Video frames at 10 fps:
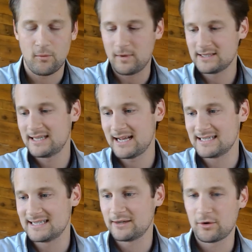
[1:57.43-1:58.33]
Once that's
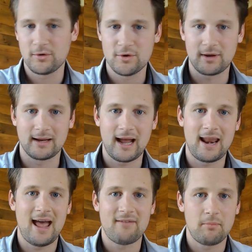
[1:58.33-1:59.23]
0, you can kind
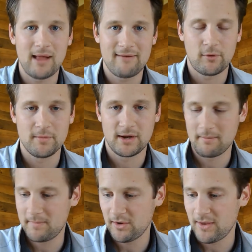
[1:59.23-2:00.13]
of have a platform you
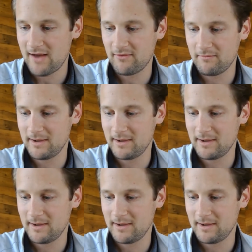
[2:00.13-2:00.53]
can build off of.